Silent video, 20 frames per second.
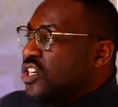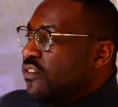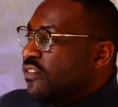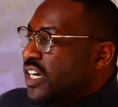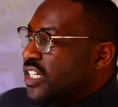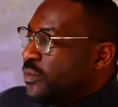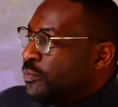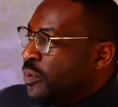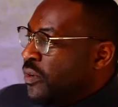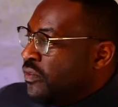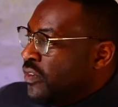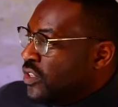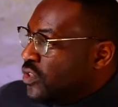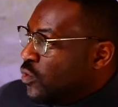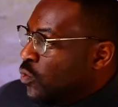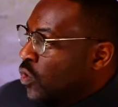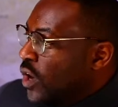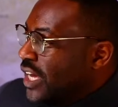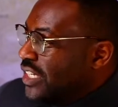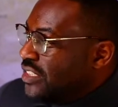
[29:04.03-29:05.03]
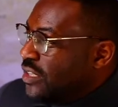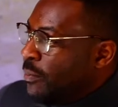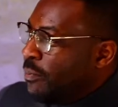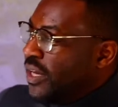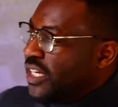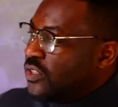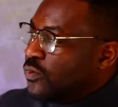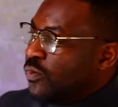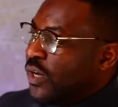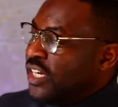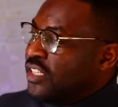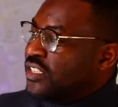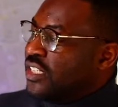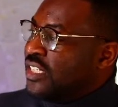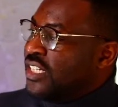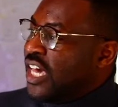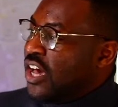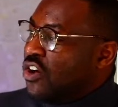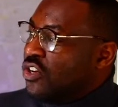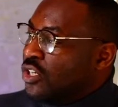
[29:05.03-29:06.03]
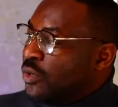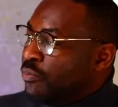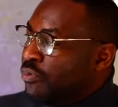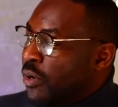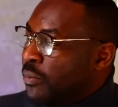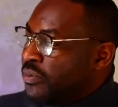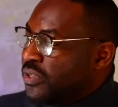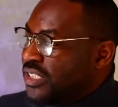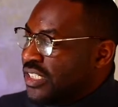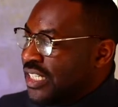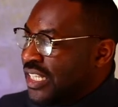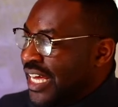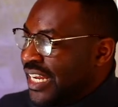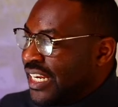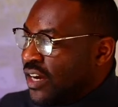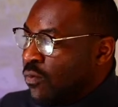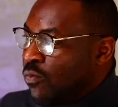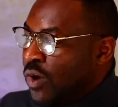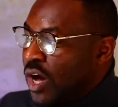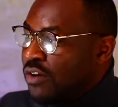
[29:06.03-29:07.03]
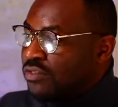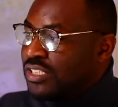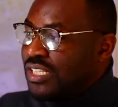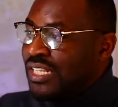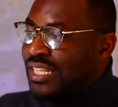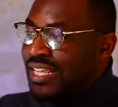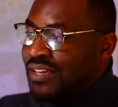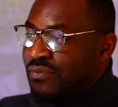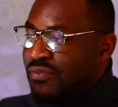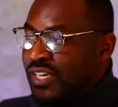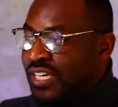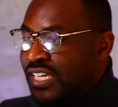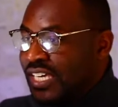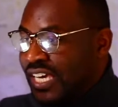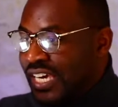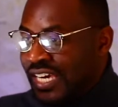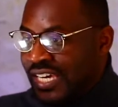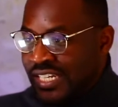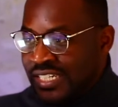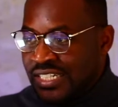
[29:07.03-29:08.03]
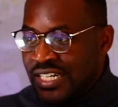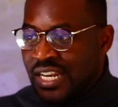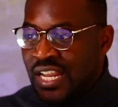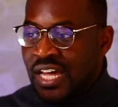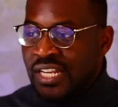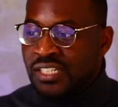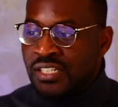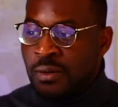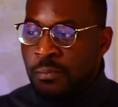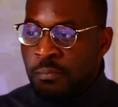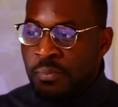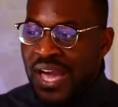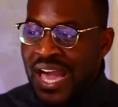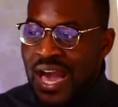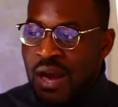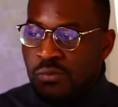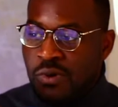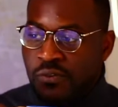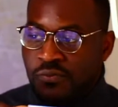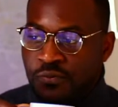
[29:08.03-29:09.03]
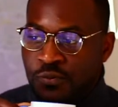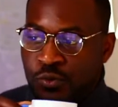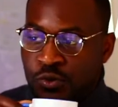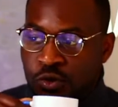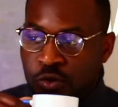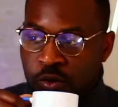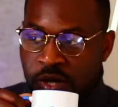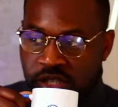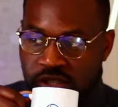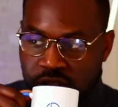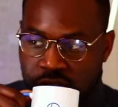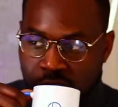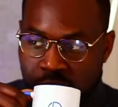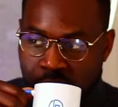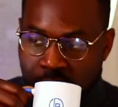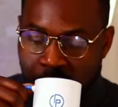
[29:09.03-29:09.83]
experience, what is the best way to get on the property ladder whilst living in London? Powerful question.